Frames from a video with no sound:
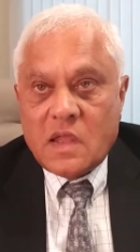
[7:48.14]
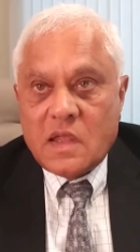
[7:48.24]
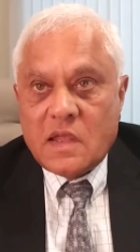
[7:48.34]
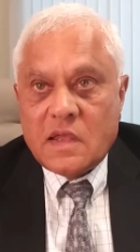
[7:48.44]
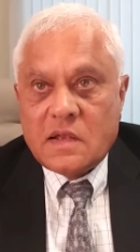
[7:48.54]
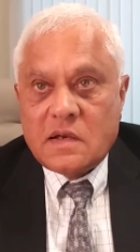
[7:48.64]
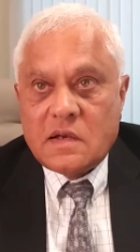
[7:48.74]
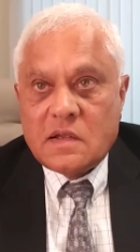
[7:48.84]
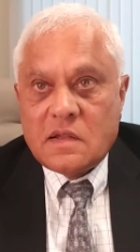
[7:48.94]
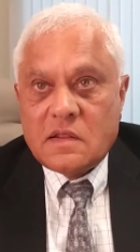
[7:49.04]
and
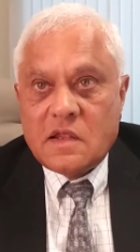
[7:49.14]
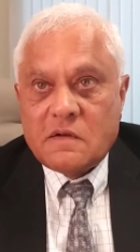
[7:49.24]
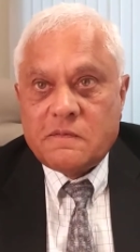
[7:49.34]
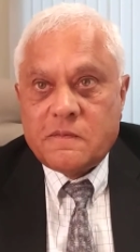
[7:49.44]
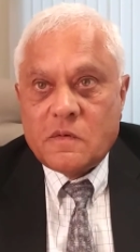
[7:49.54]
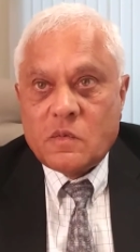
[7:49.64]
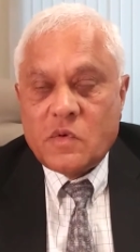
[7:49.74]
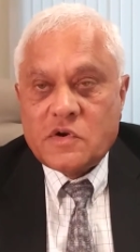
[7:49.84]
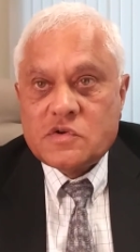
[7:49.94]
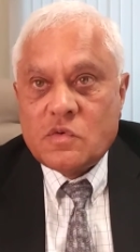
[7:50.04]
therefore,
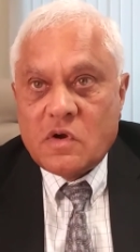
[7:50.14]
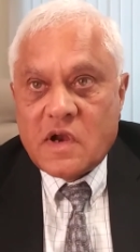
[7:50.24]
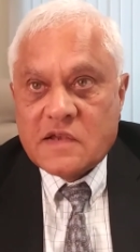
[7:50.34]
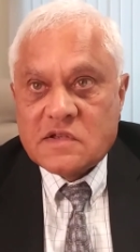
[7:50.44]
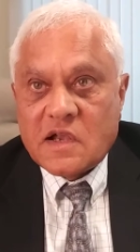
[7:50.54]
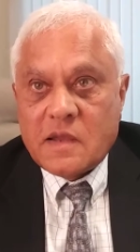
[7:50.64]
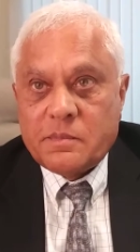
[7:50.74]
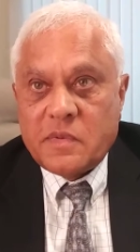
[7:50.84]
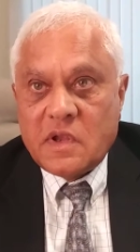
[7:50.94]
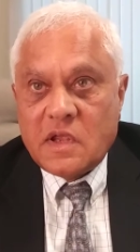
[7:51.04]
once you organize the
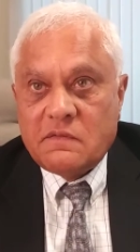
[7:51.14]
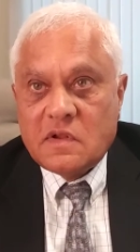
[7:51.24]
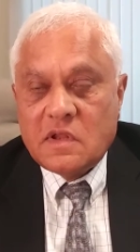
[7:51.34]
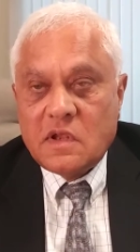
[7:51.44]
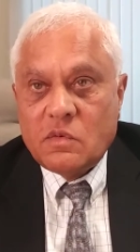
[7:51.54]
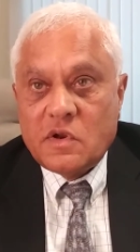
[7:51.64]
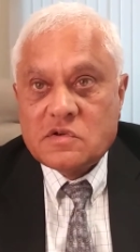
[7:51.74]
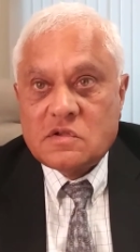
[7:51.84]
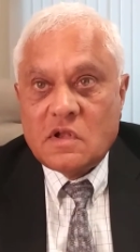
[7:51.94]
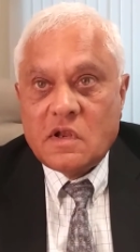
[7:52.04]
company, even the
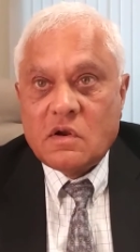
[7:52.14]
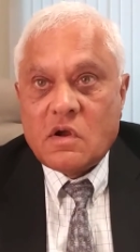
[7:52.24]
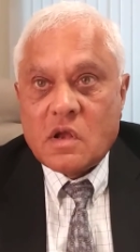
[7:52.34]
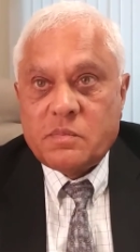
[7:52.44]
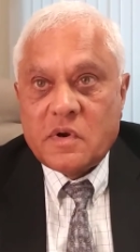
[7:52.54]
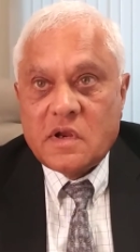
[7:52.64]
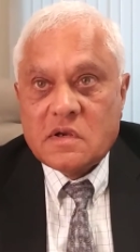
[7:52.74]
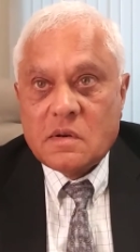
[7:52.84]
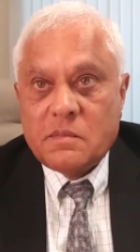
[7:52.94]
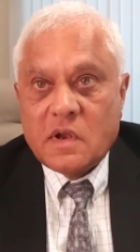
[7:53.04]
original
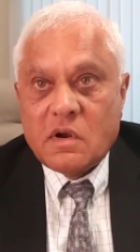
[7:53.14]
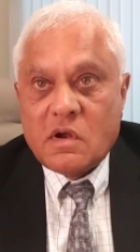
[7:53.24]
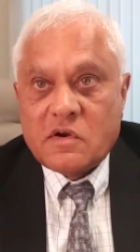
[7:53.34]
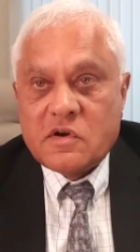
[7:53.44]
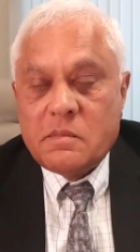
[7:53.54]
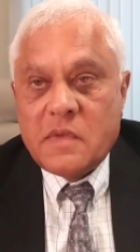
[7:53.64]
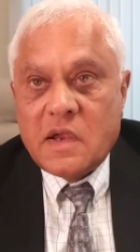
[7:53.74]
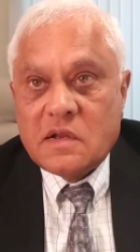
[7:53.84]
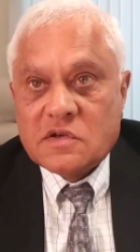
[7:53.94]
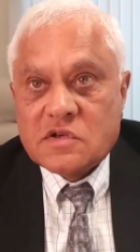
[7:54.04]
incorporator may not
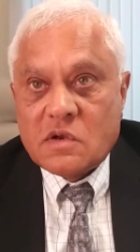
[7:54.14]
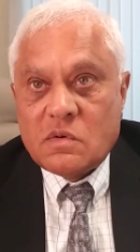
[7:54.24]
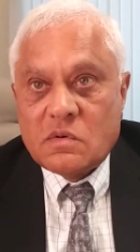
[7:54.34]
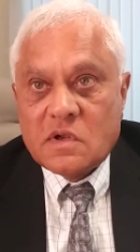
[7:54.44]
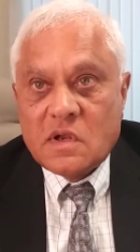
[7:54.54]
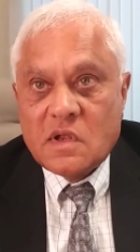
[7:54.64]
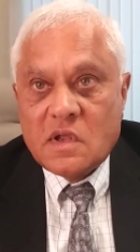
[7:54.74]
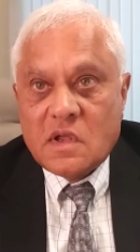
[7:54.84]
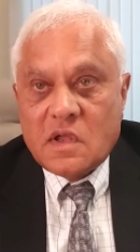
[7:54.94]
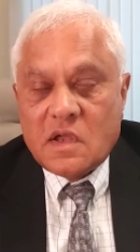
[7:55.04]
remain the shareholder,
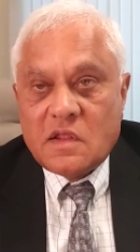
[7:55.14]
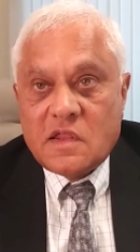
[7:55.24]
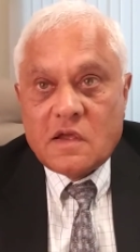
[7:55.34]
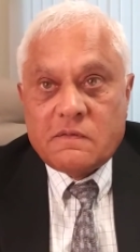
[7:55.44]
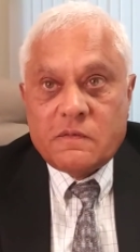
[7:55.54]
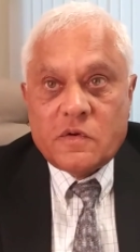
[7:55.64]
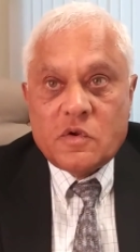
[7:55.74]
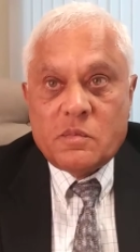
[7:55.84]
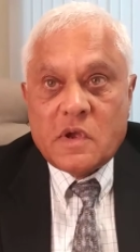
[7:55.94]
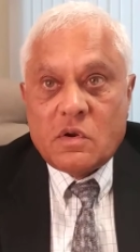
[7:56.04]
and therefore,
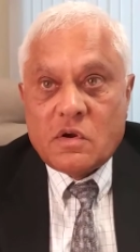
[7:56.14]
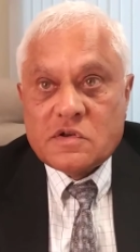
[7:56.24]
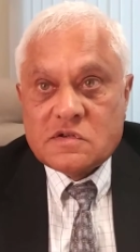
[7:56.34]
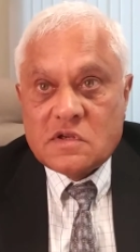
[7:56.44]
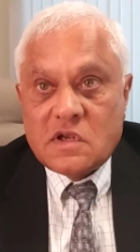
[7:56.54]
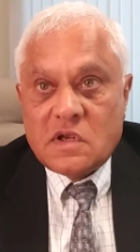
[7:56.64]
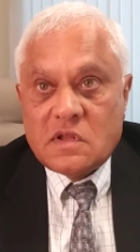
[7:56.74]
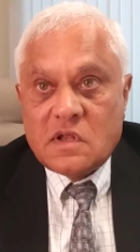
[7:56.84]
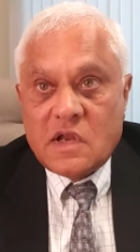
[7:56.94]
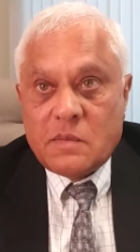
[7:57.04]
you may not see
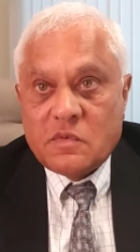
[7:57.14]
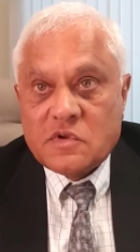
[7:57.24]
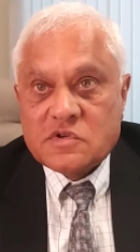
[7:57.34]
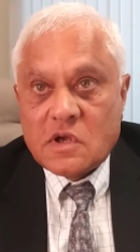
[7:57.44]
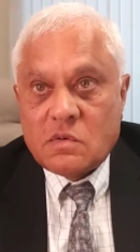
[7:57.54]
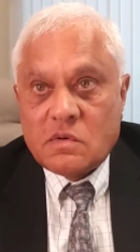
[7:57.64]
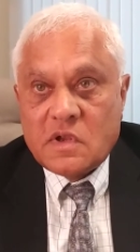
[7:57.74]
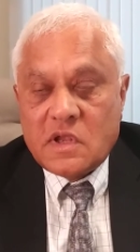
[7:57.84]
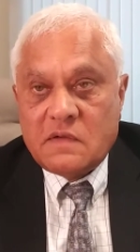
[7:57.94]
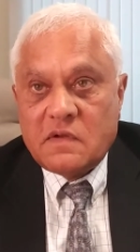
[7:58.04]
the name of the shareholder
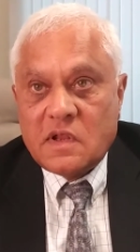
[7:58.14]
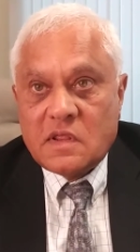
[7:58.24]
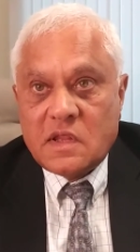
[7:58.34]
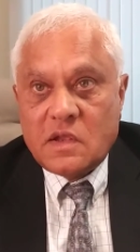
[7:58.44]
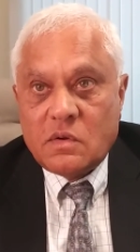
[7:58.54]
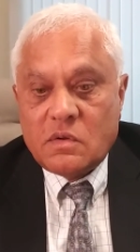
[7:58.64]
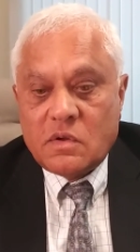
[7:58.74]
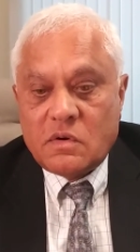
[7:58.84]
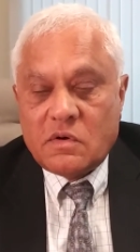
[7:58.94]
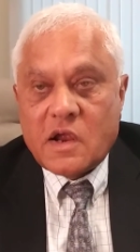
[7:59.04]
even in the
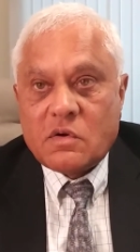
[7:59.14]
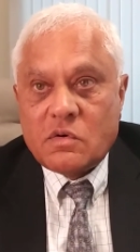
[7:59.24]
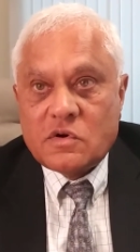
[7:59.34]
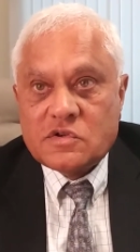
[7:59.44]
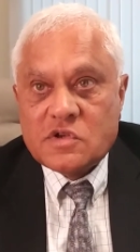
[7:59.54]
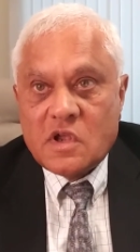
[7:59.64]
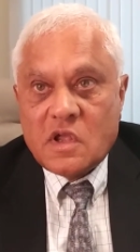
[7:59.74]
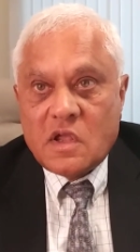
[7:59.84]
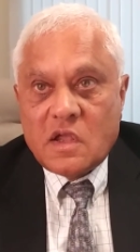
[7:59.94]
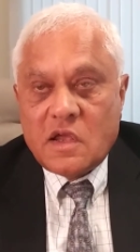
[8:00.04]
records.
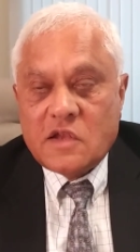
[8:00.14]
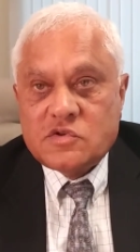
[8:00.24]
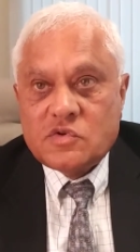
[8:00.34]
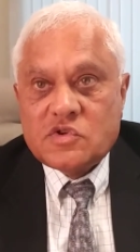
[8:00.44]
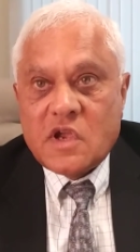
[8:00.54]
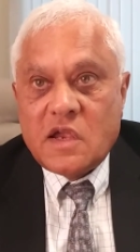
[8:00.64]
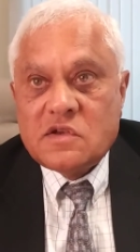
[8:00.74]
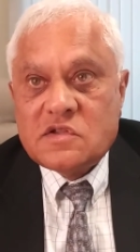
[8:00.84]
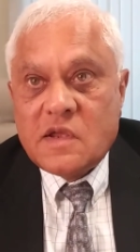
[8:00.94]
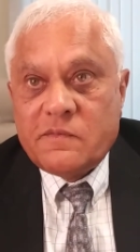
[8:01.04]
And as you change them